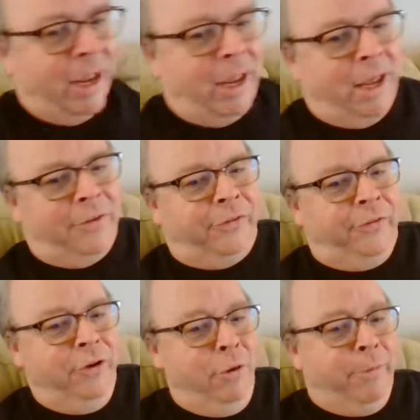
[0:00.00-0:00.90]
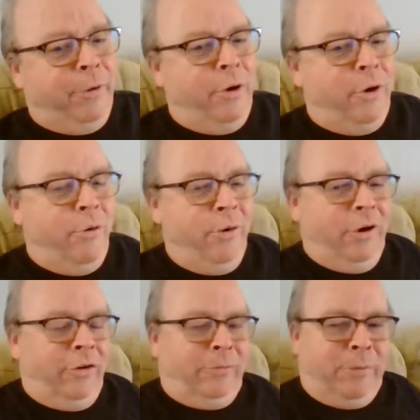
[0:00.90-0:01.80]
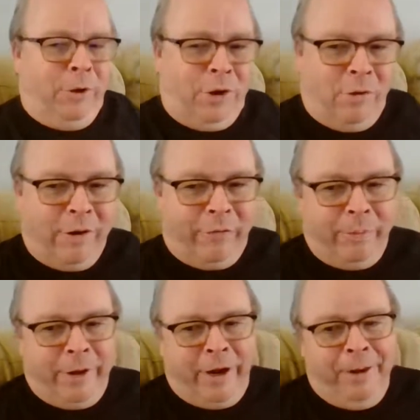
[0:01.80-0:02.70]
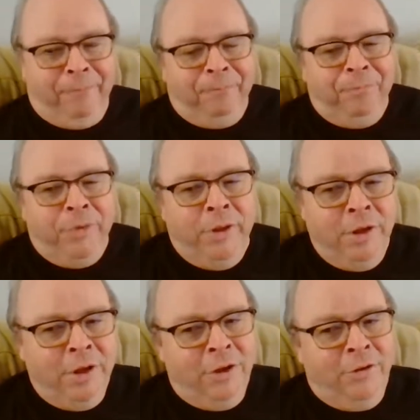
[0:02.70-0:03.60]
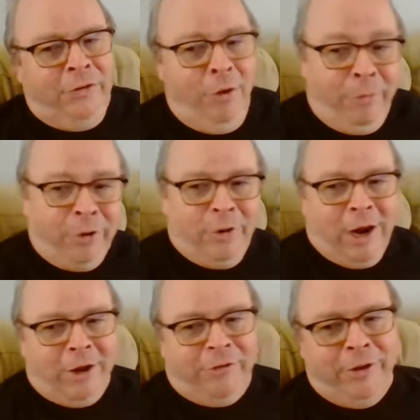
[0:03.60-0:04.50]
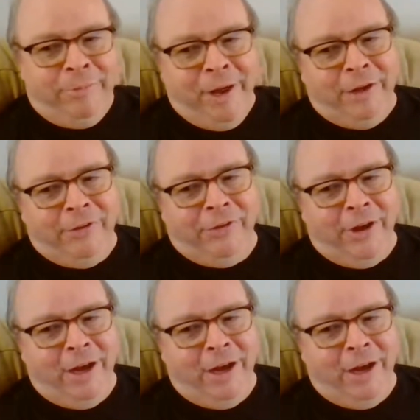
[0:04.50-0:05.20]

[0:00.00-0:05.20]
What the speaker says: And Subaru, there's Bolo, everybody. Subaru actually makes